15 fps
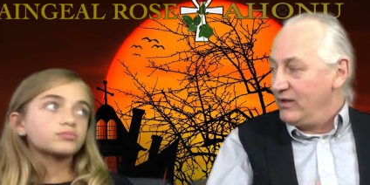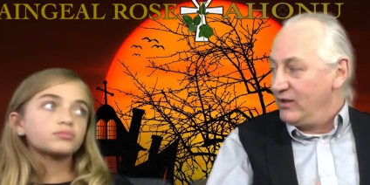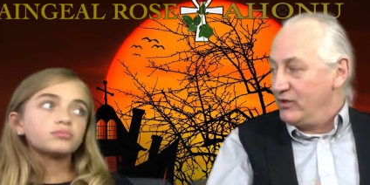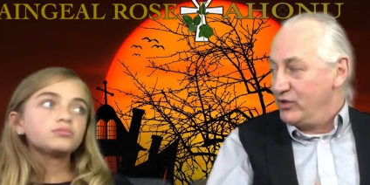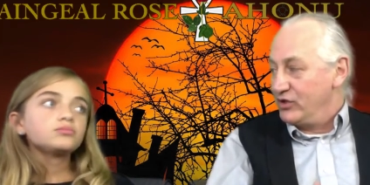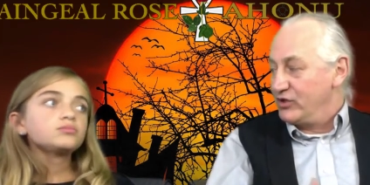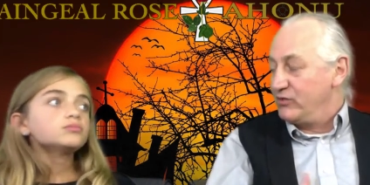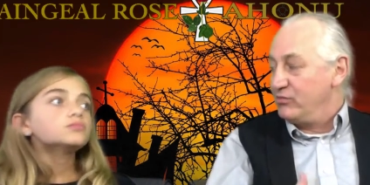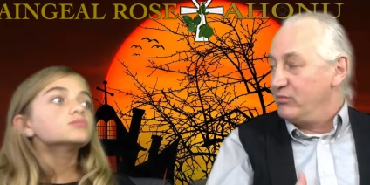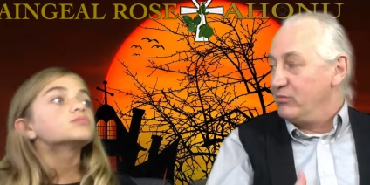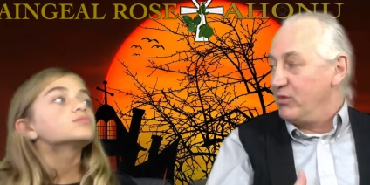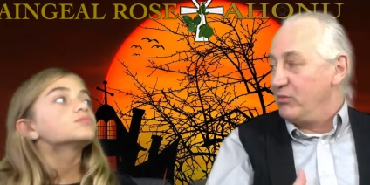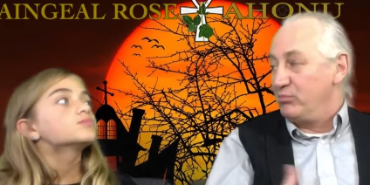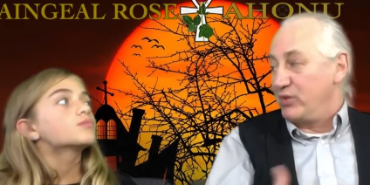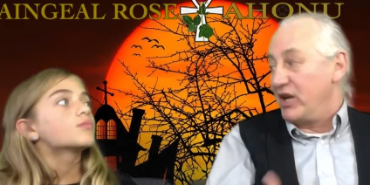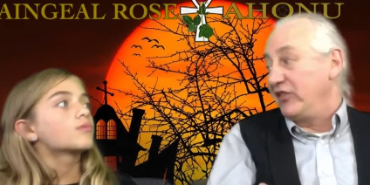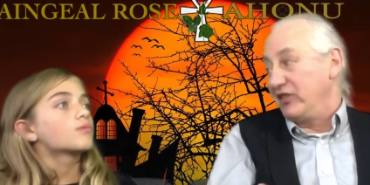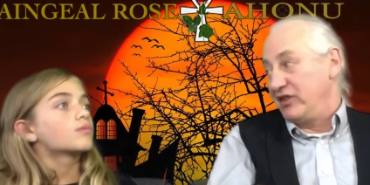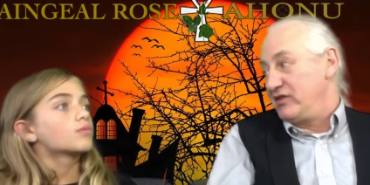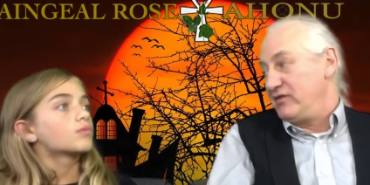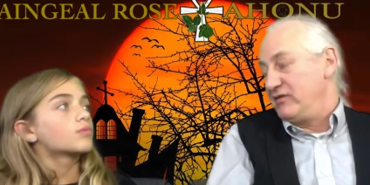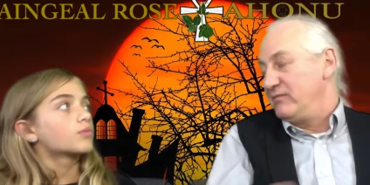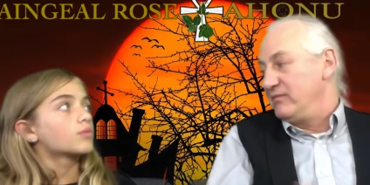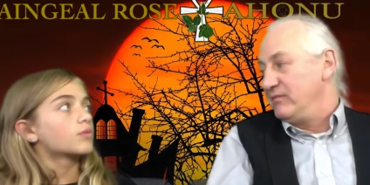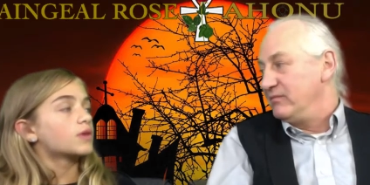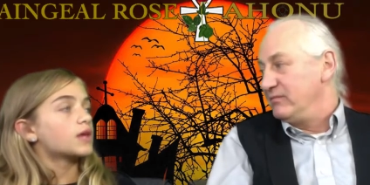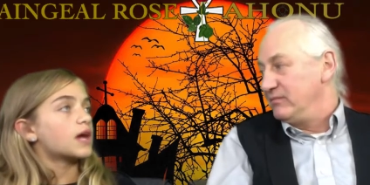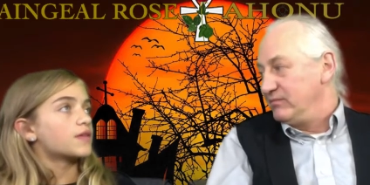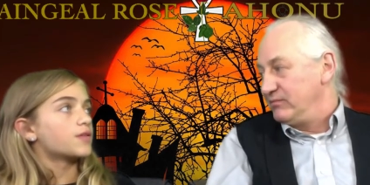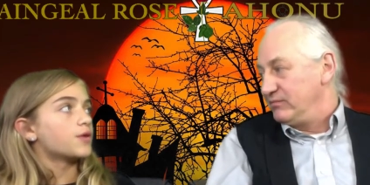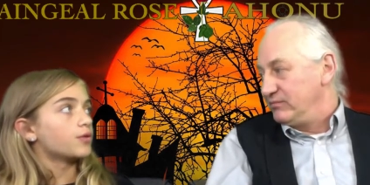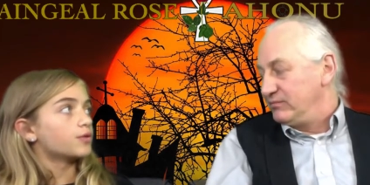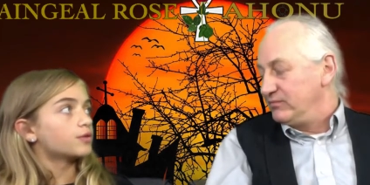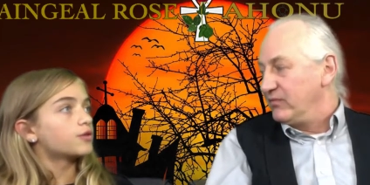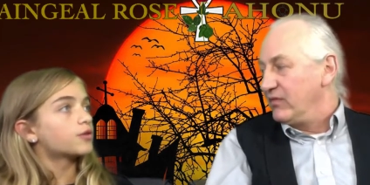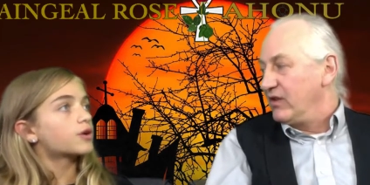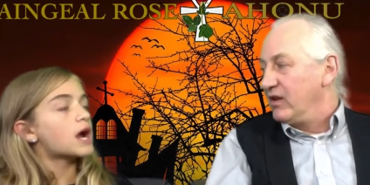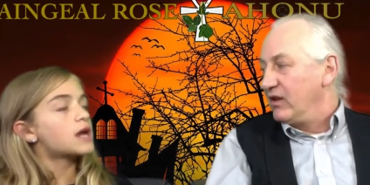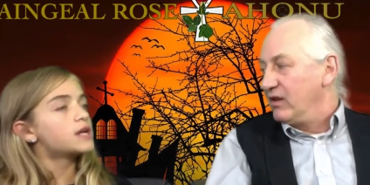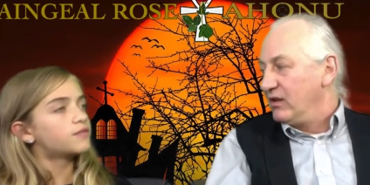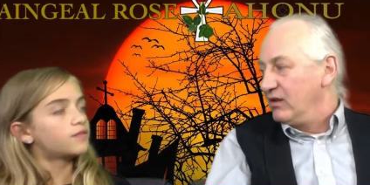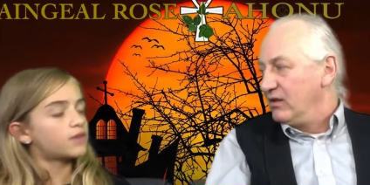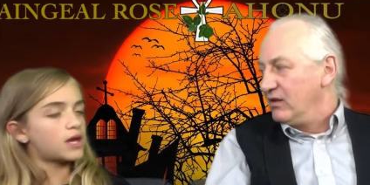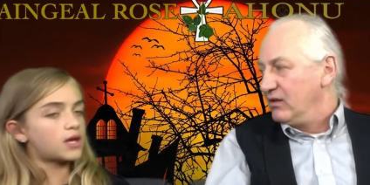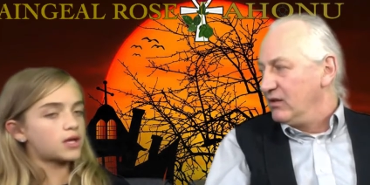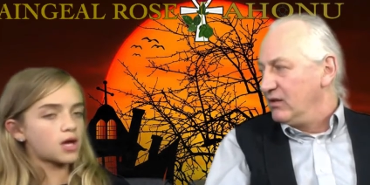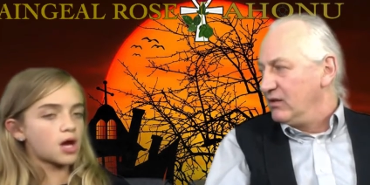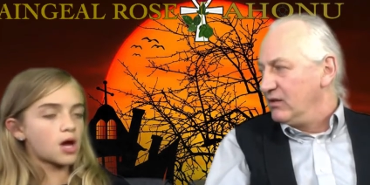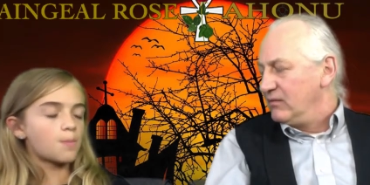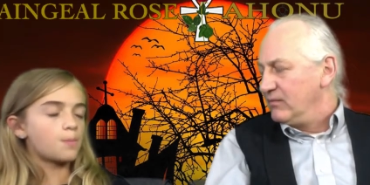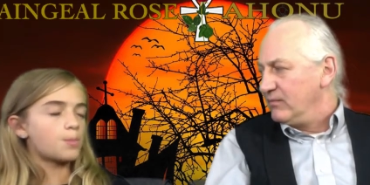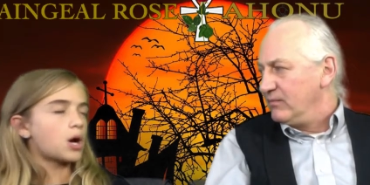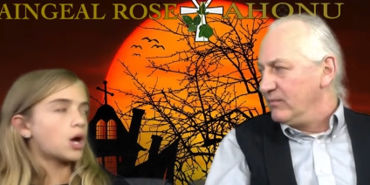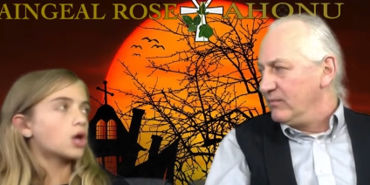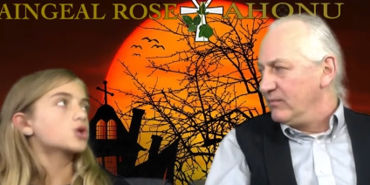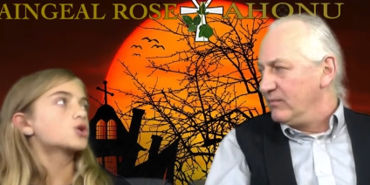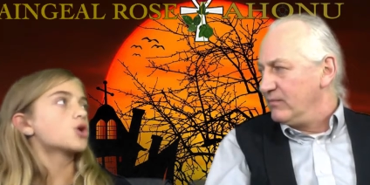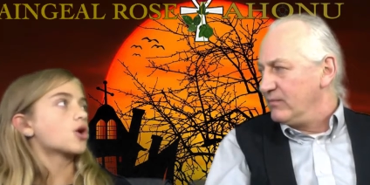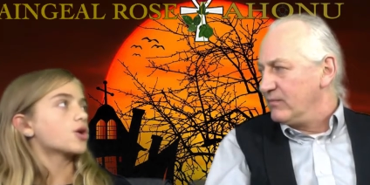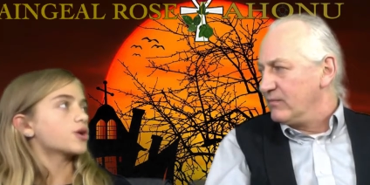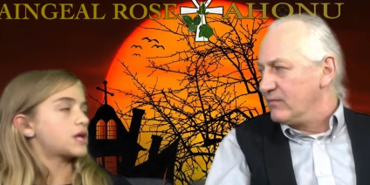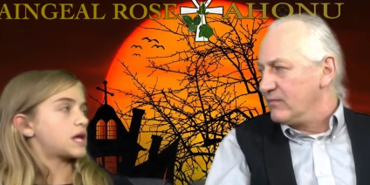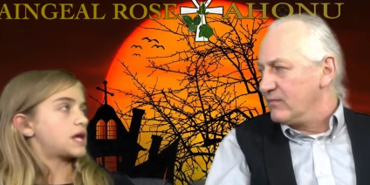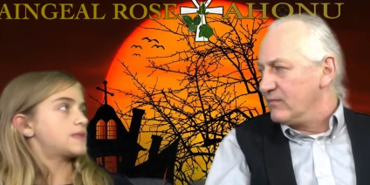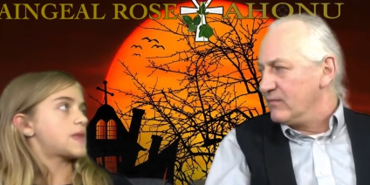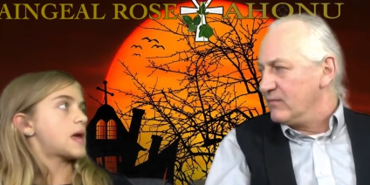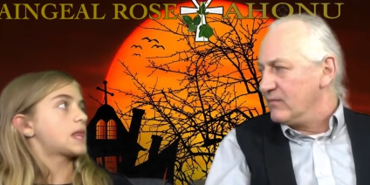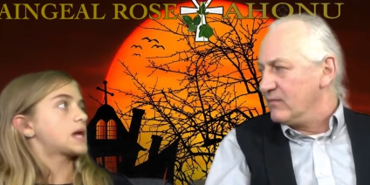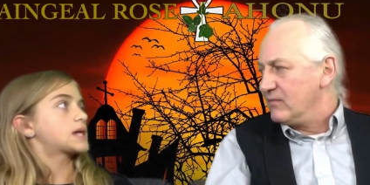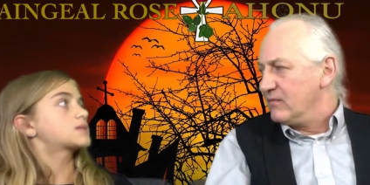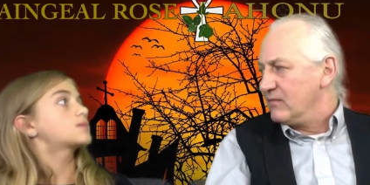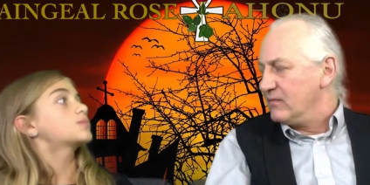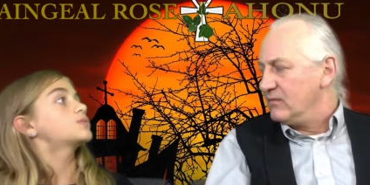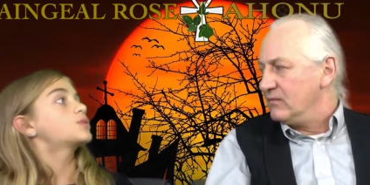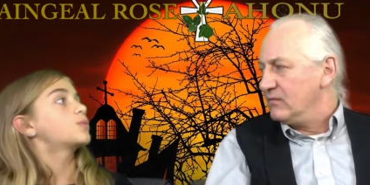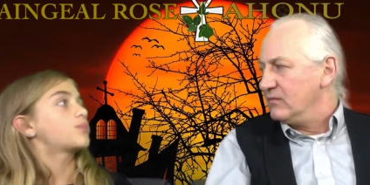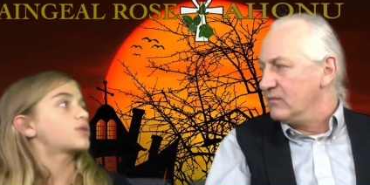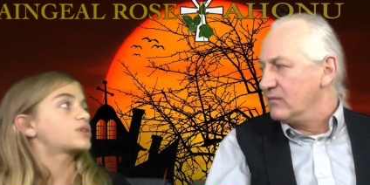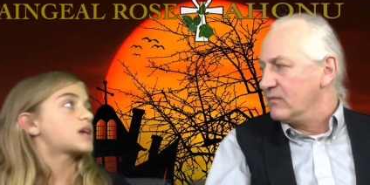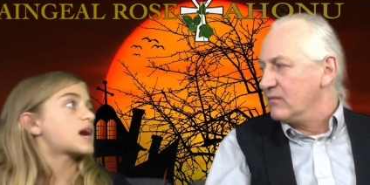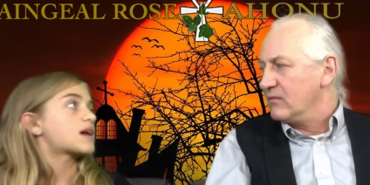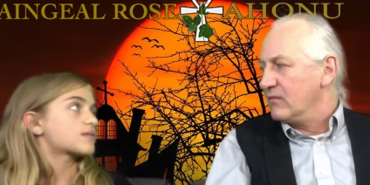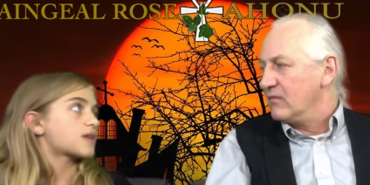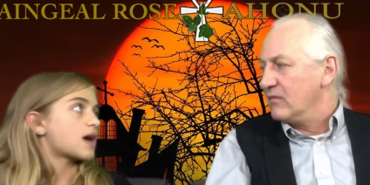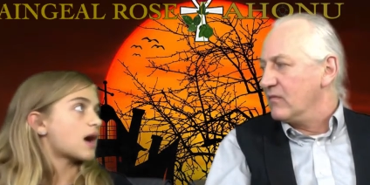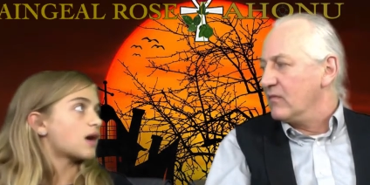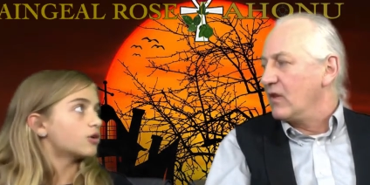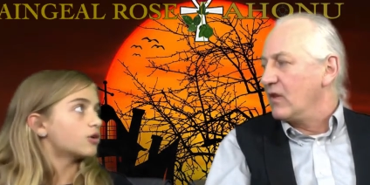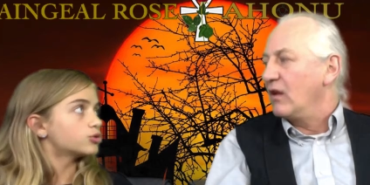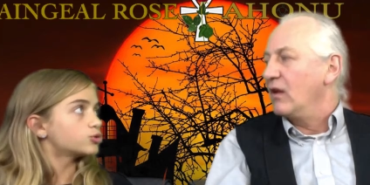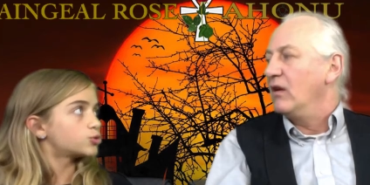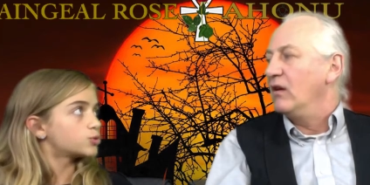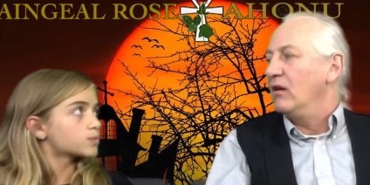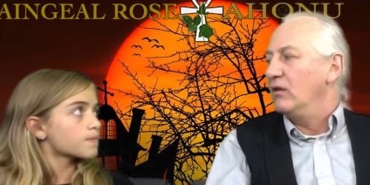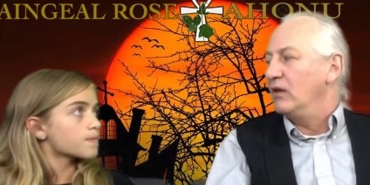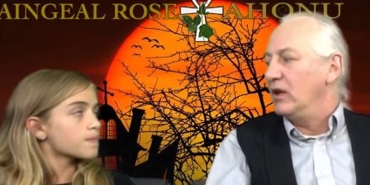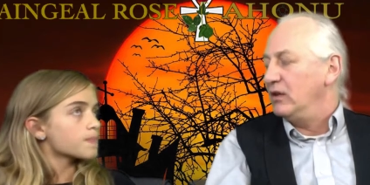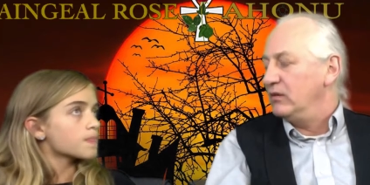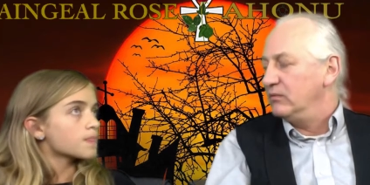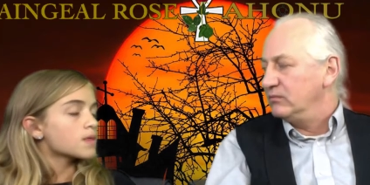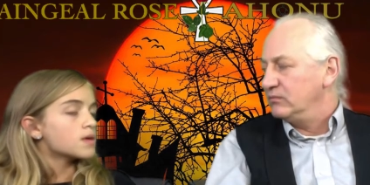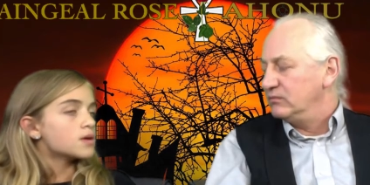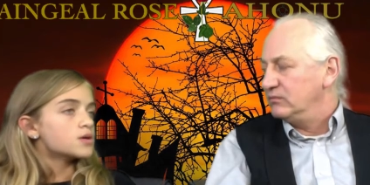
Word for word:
Speaker 1: they're just present.
Speaker 2: Yeah, they're they're kind of like um, a guardian that likes to protect the house. Okay.